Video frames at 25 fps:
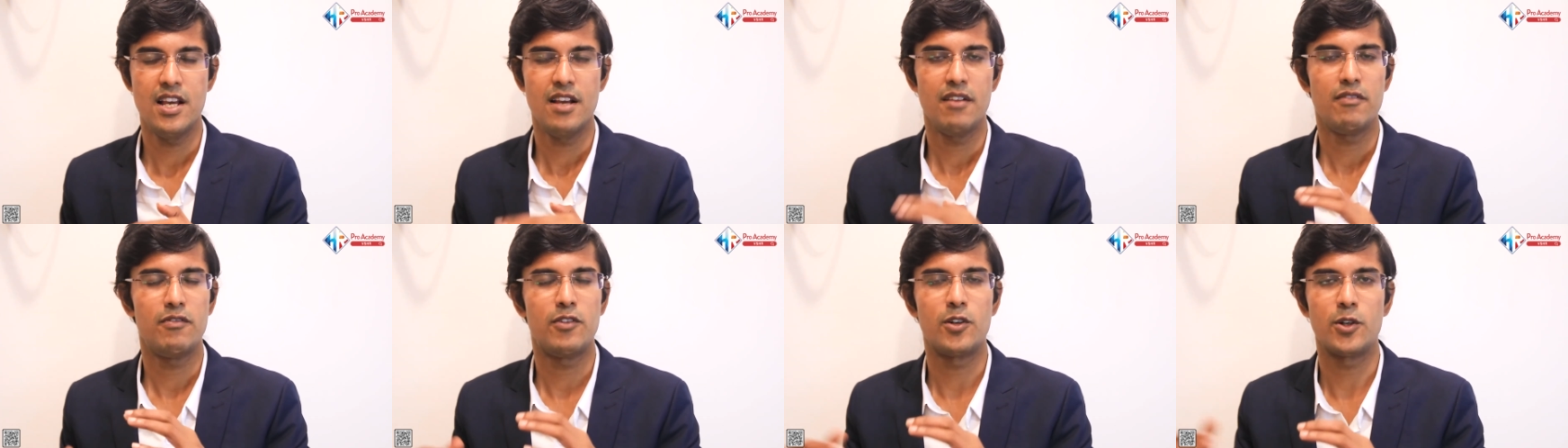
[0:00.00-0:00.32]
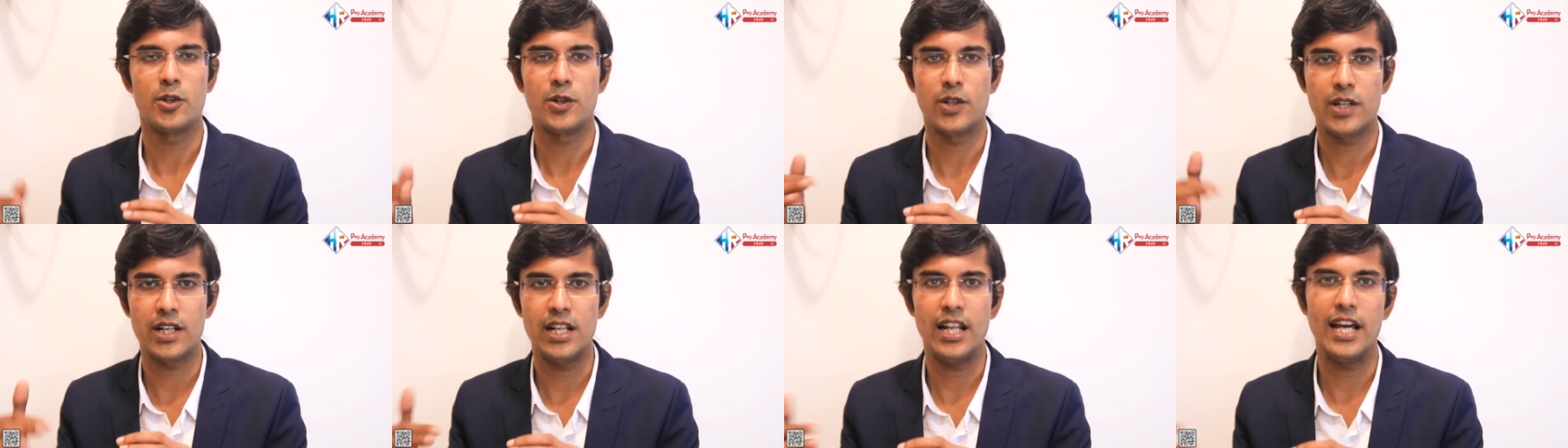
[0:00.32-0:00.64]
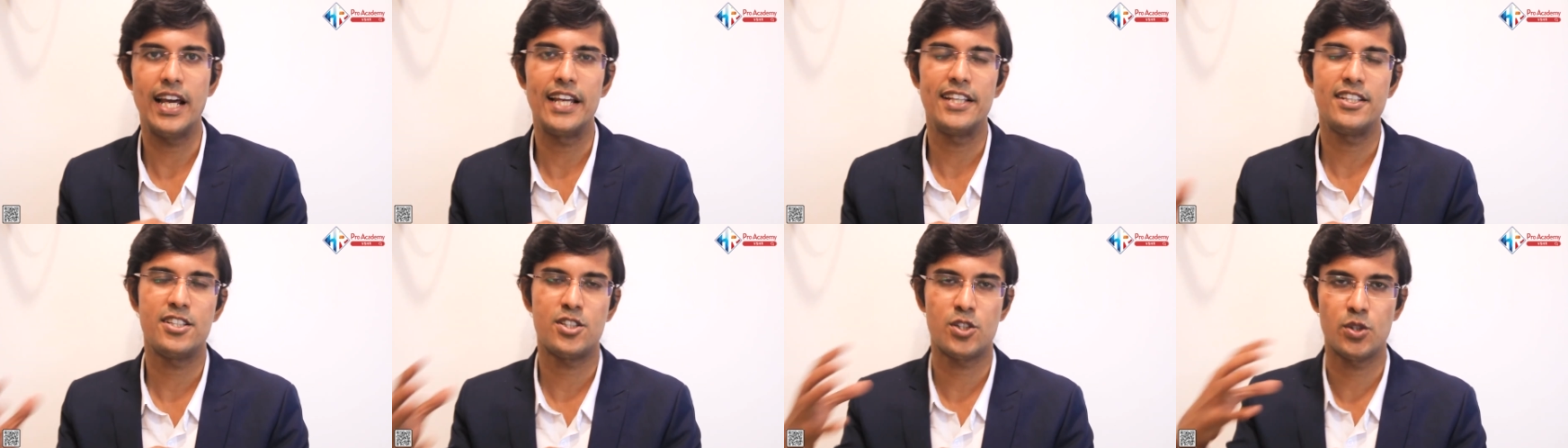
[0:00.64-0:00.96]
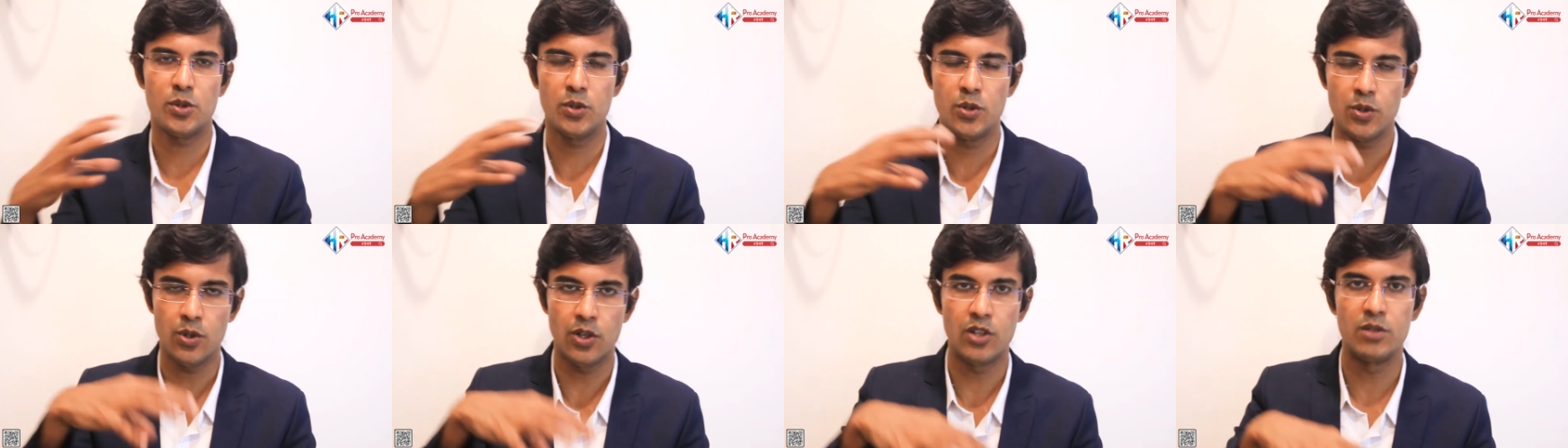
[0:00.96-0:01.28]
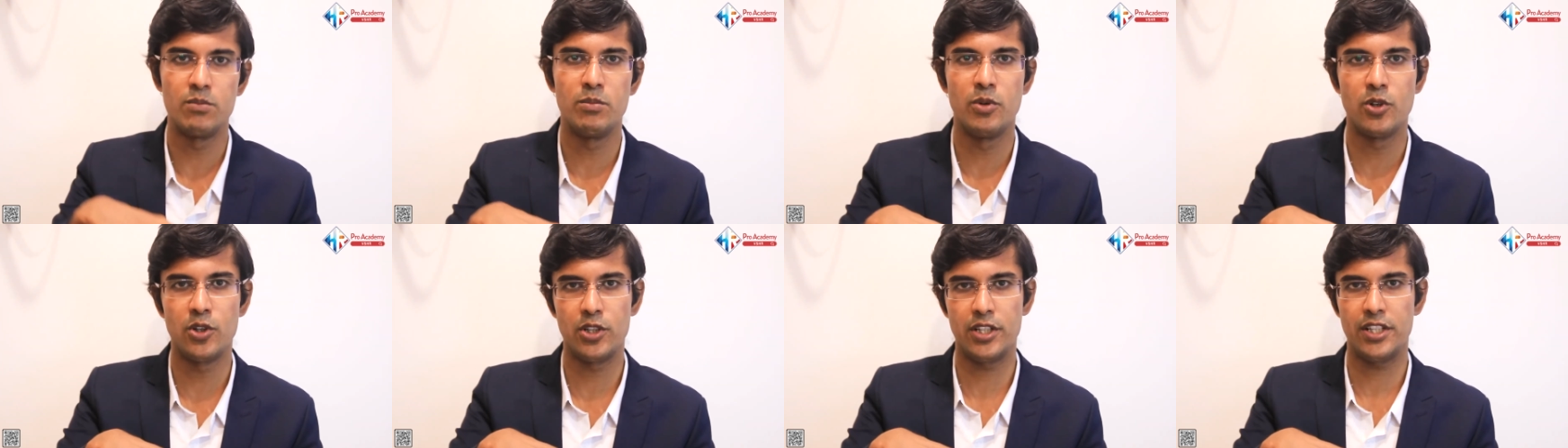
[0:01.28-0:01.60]
for your clients to
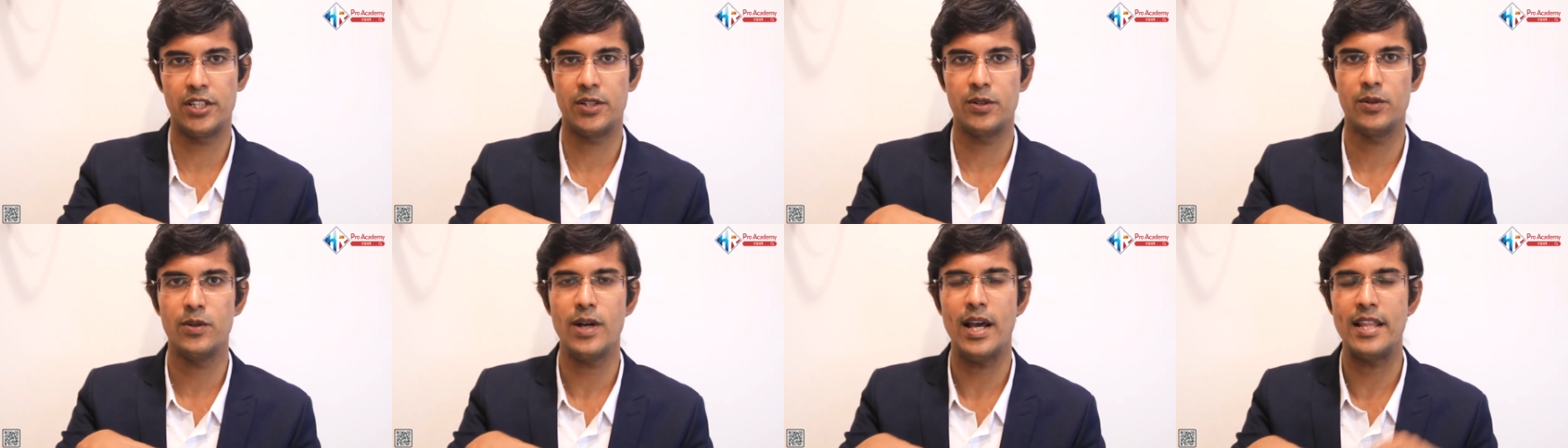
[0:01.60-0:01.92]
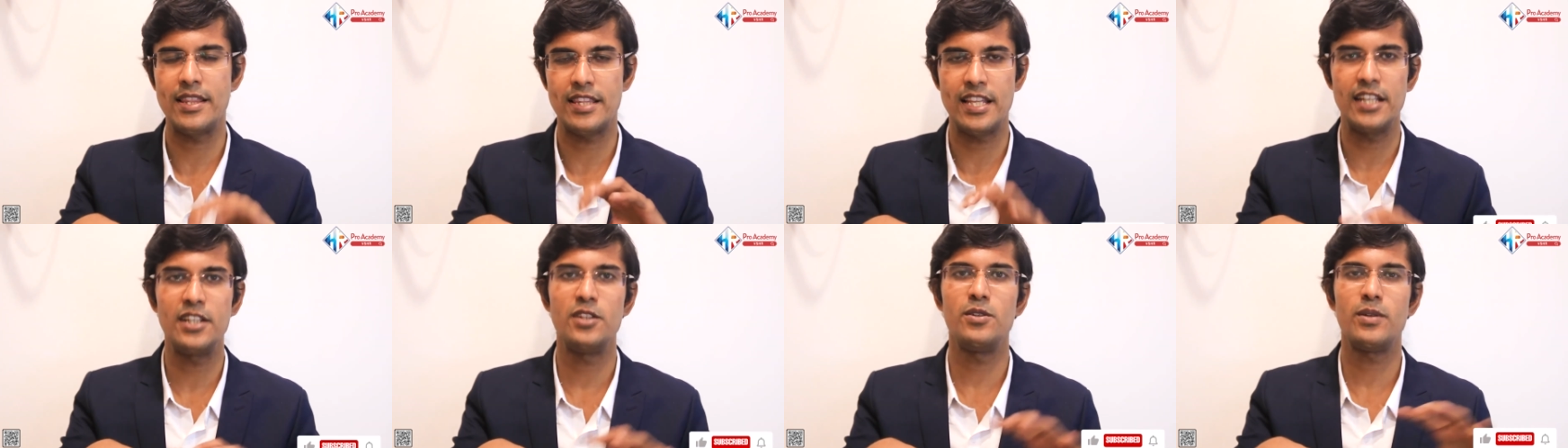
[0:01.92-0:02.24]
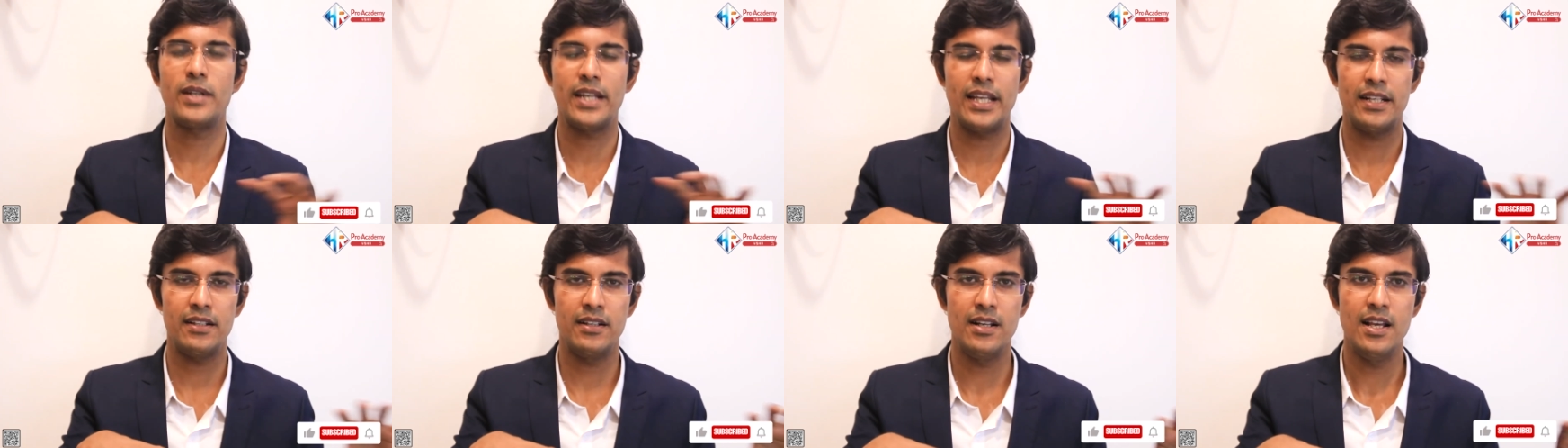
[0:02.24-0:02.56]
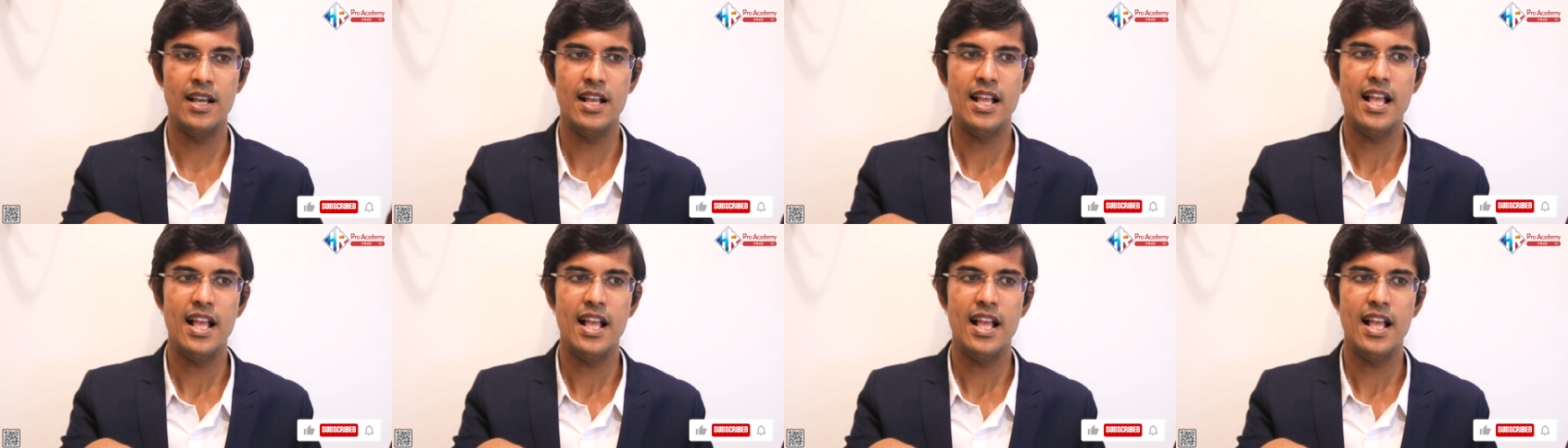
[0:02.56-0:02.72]
onboard you, and then you can,